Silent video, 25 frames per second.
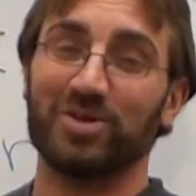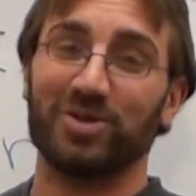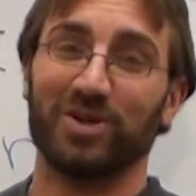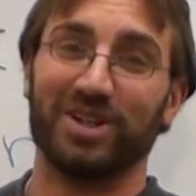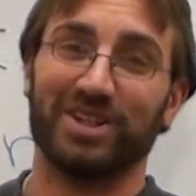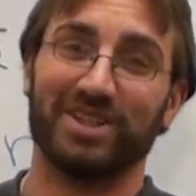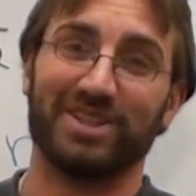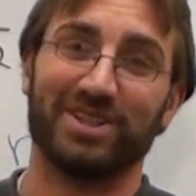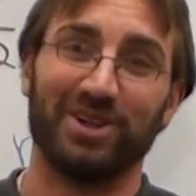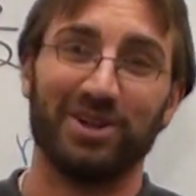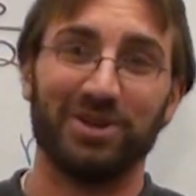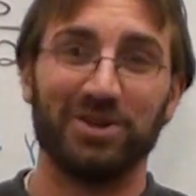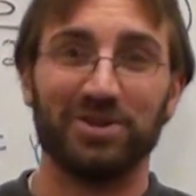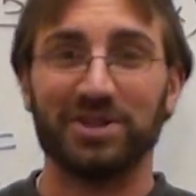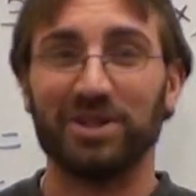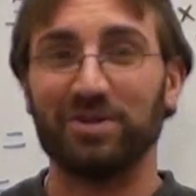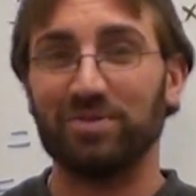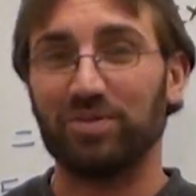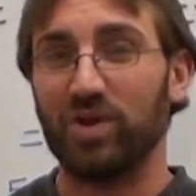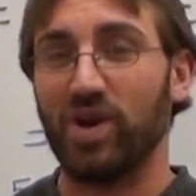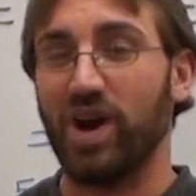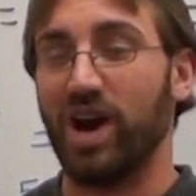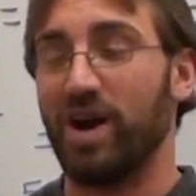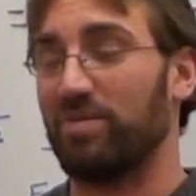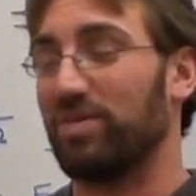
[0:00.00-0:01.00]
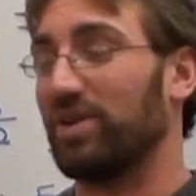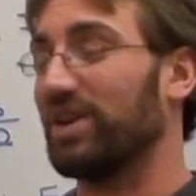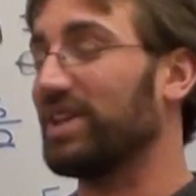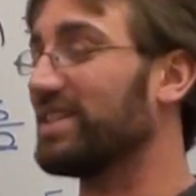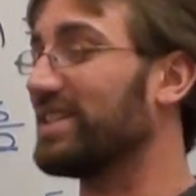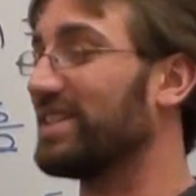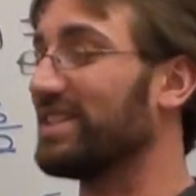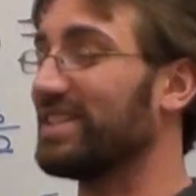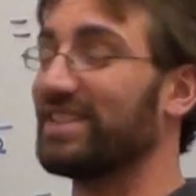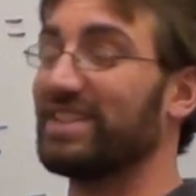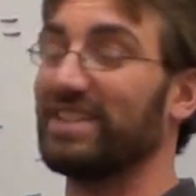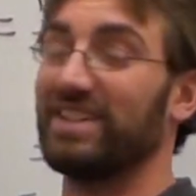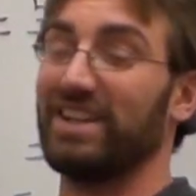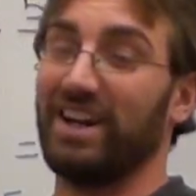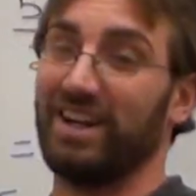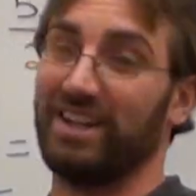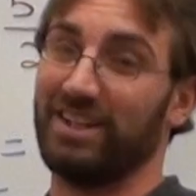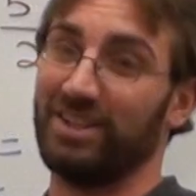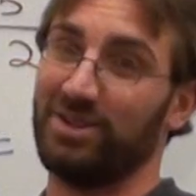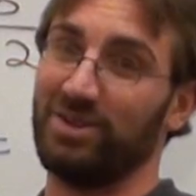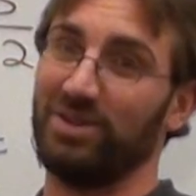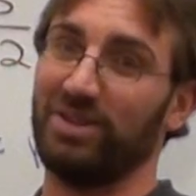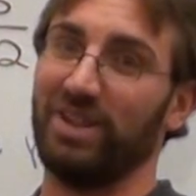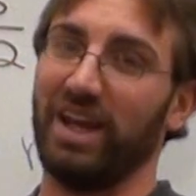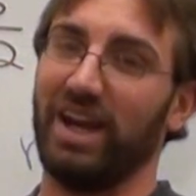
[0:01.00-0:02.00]
We're going to start using properties and see how to
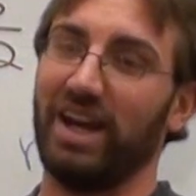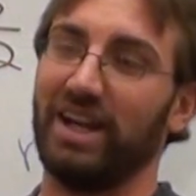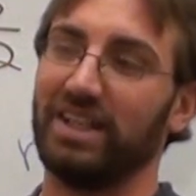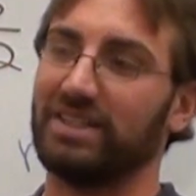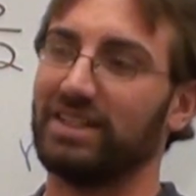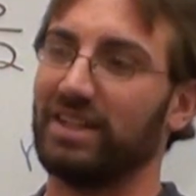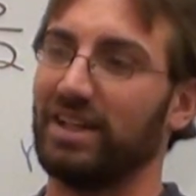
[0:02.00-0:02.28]
do that.